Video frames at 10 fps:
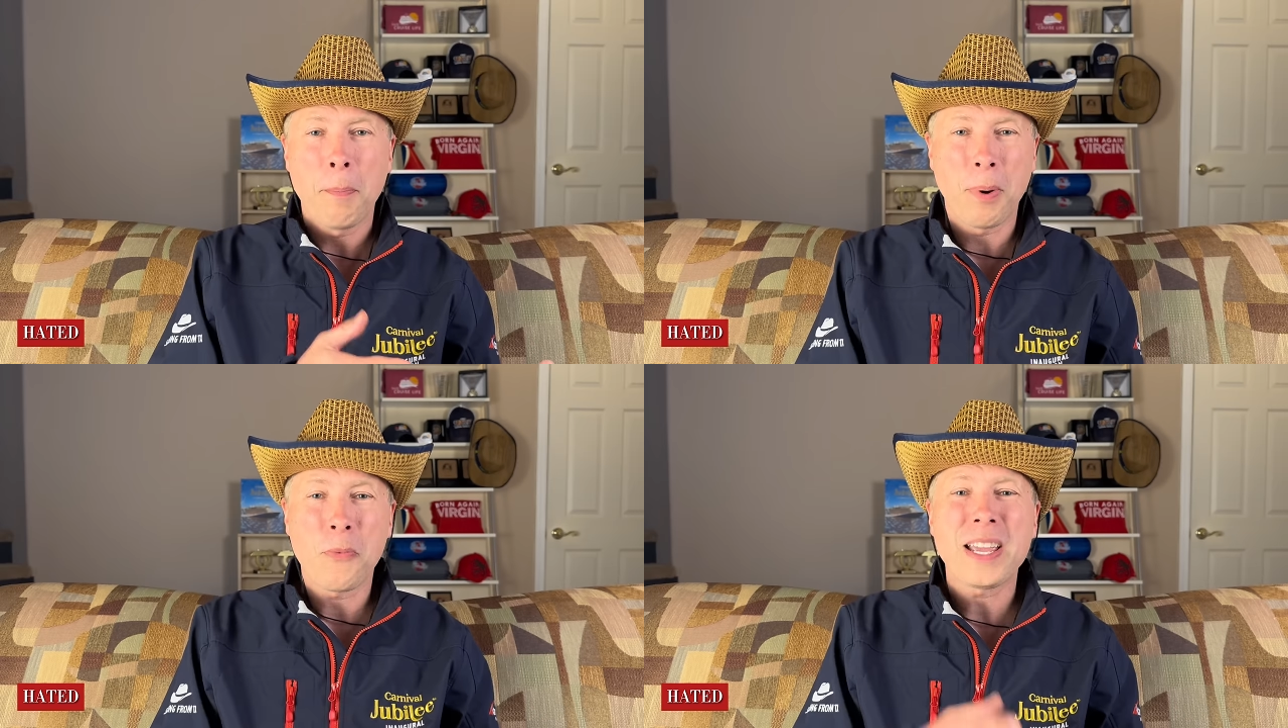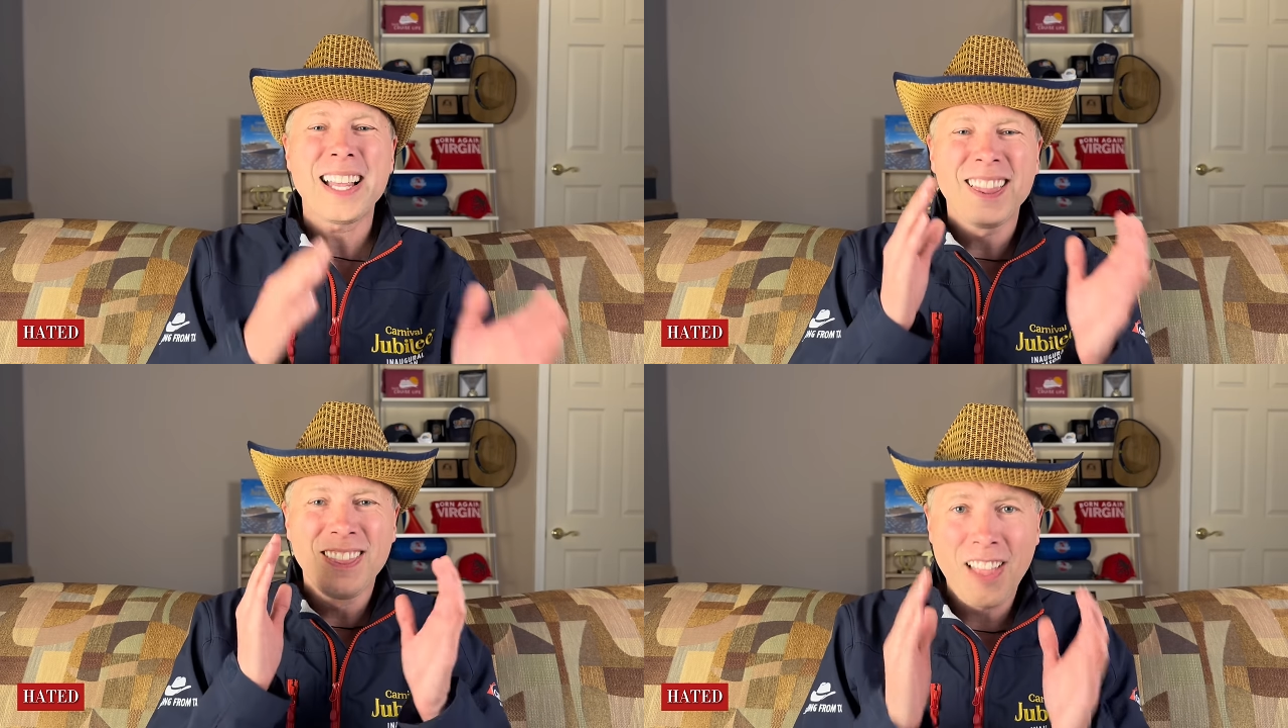but
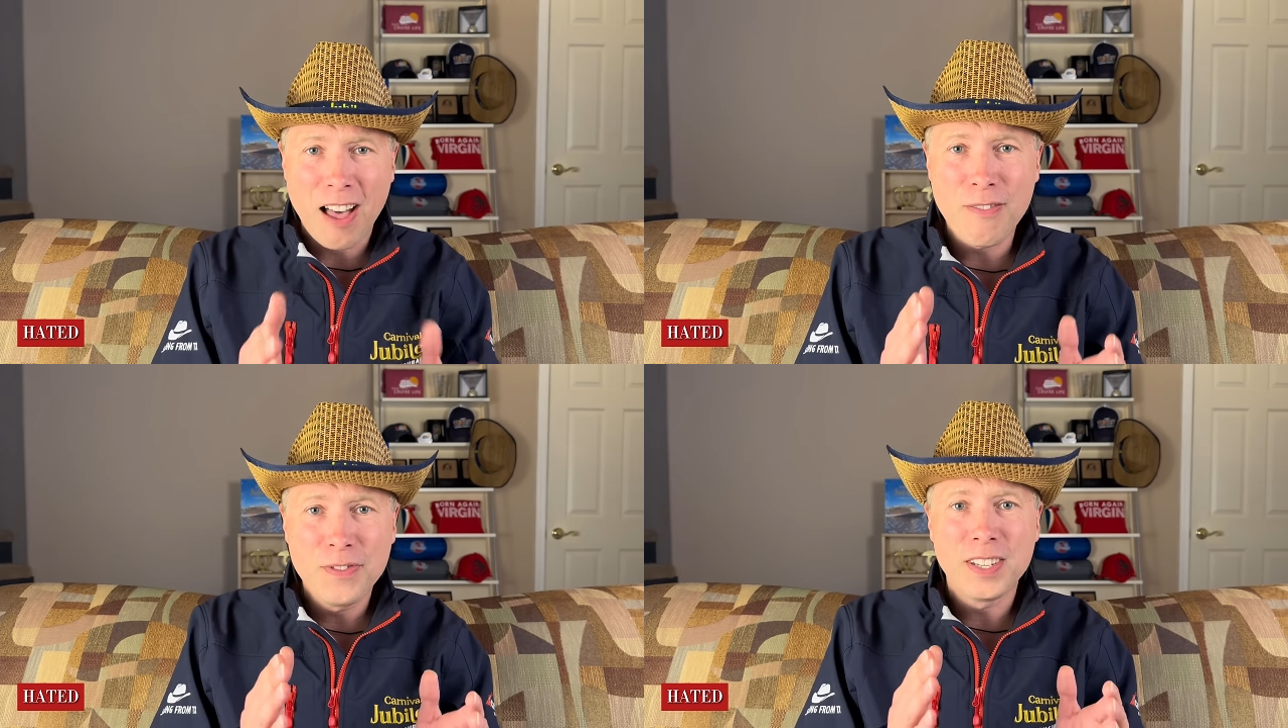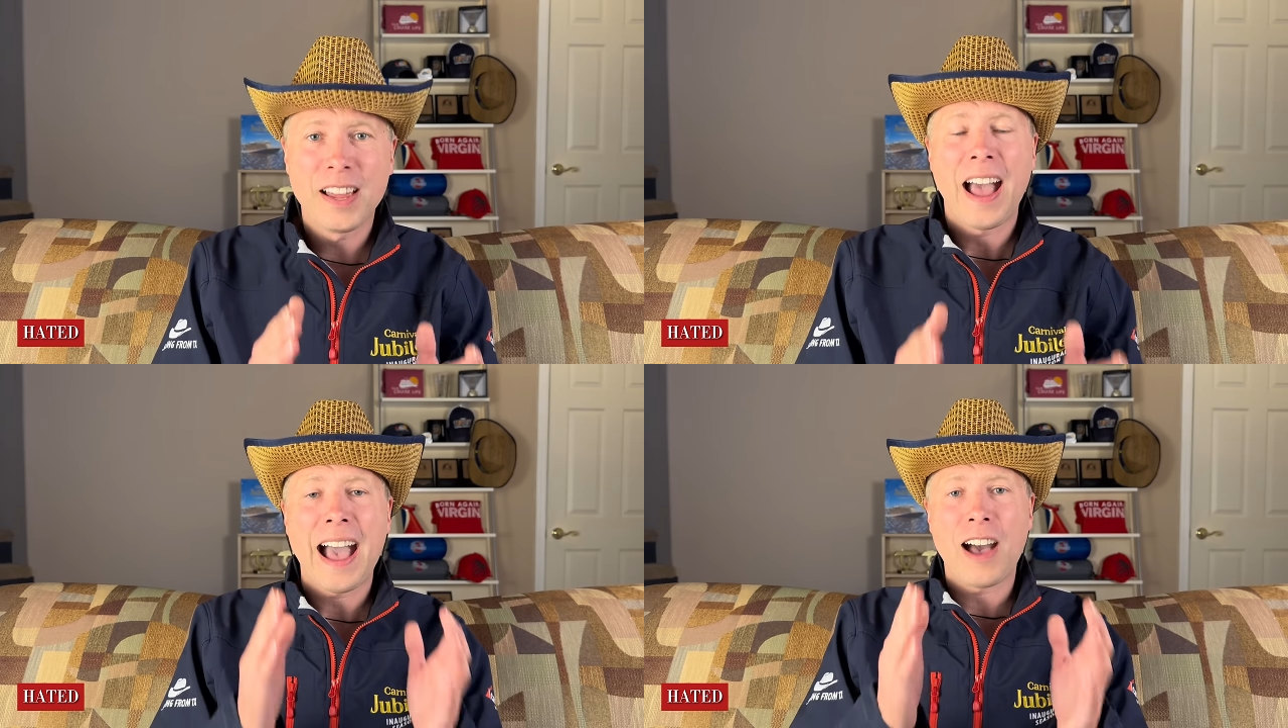we loved
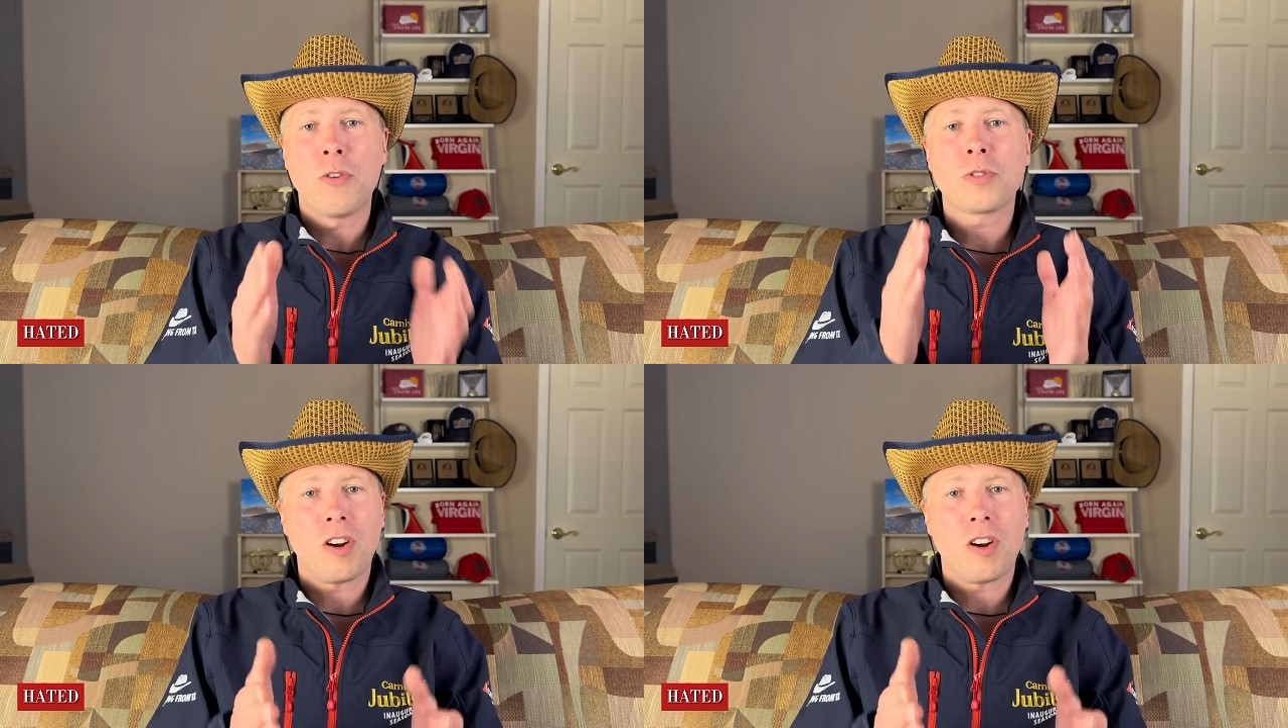how